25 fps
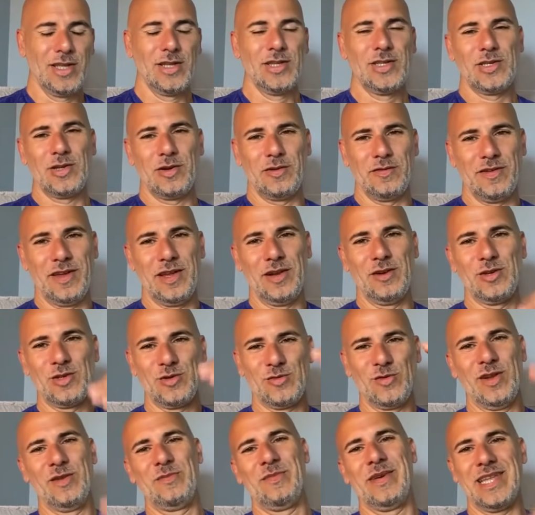So Venus
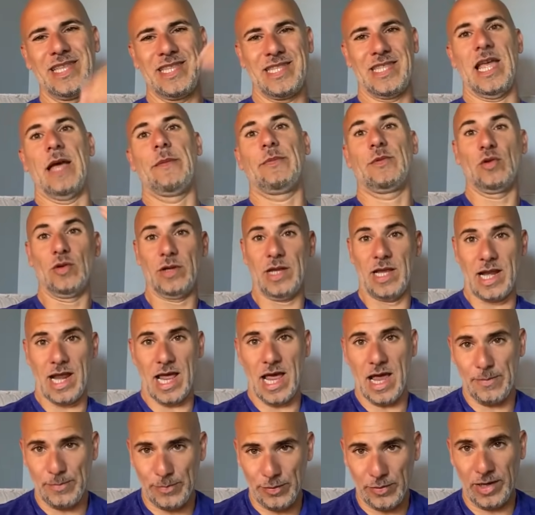will meet Neptune in
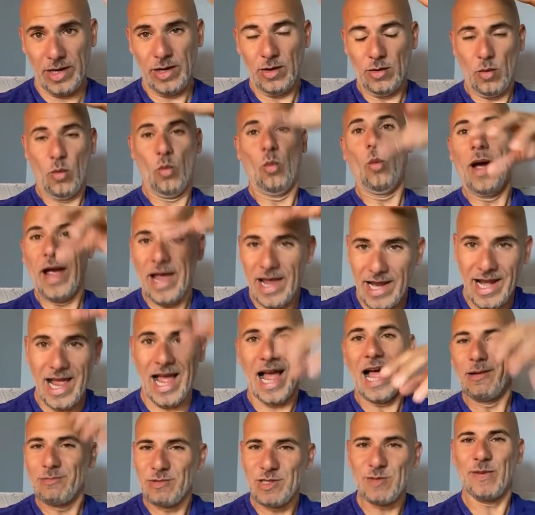April when
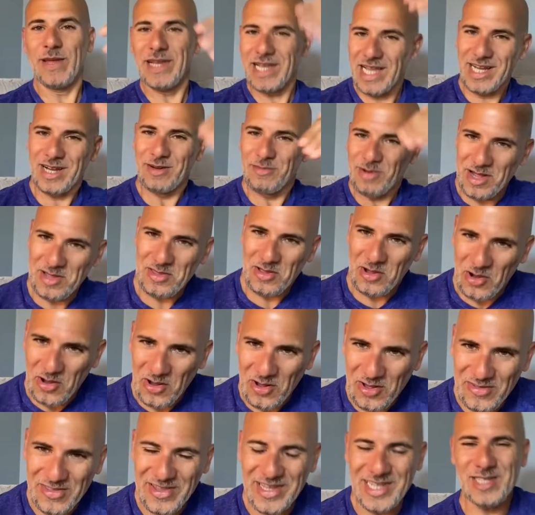I'm speaking about
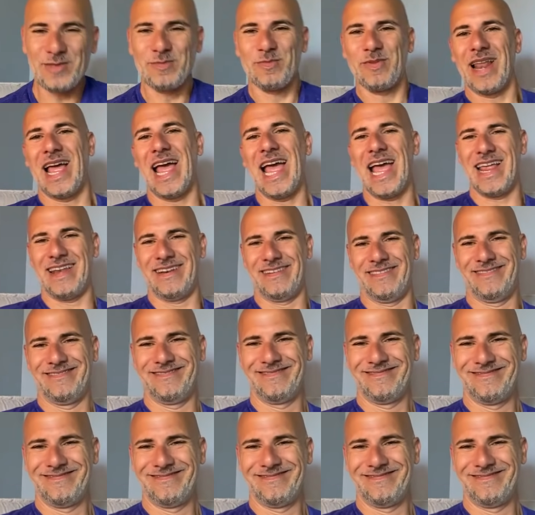all this plan.